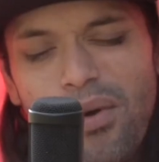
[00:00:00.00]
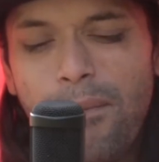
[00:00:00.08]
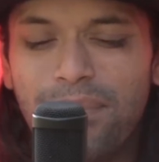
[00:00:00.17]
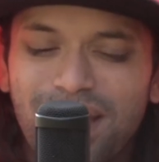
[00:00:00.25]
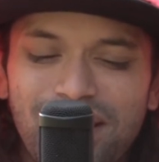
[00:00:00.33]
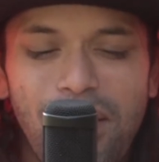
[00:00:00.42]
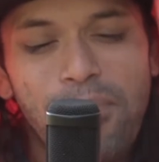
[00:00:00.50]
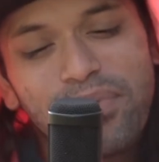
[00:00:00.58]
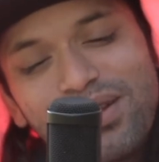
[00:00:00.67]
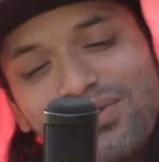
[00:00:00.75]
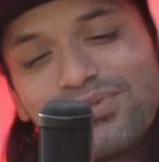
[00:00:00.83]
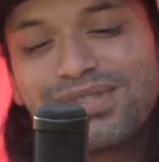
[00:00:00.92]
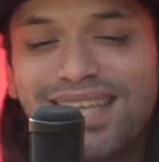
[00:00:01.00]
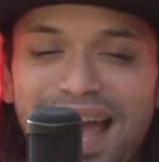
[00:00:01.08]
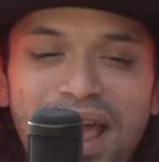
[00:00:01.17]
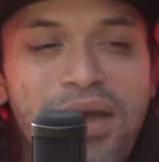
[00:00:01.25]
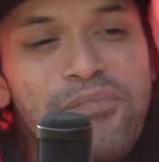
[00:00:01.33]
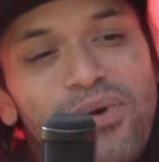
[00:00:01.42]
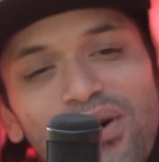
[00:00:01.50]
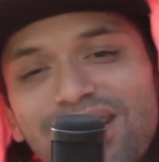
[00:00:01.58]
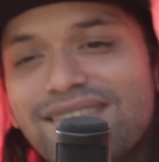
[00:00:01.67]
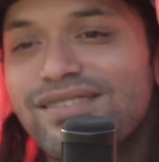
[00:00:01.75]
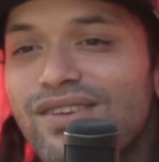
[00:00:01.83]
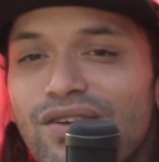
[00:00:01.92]
to me up in due time. Por
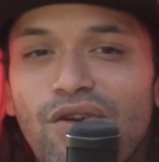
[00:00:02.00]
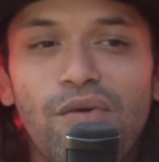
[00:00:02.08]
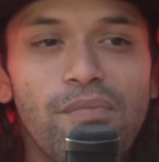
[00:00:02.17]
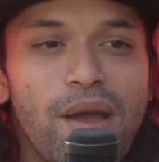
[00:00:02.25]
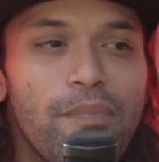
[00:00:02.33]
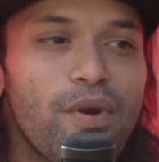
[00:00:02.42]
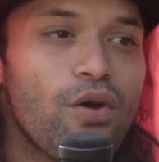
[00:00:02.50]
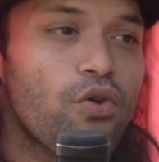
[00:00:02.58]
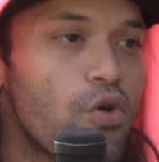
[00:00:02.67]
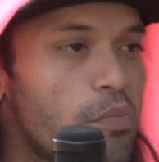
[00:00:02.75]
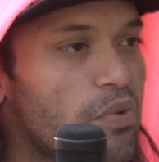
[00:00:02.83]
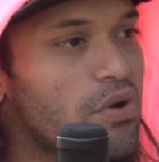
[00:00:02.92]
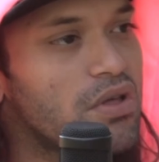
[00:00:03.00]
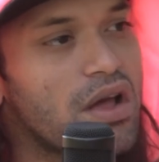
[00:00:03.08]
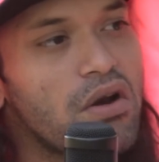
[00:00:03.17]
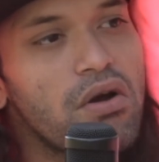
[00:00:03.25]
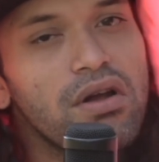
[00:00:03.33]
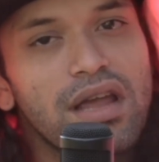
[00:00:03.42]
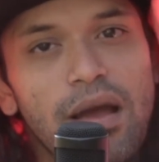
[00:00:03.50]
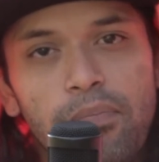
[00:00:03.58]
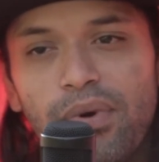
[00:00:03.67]
eso no me preocupo de lo que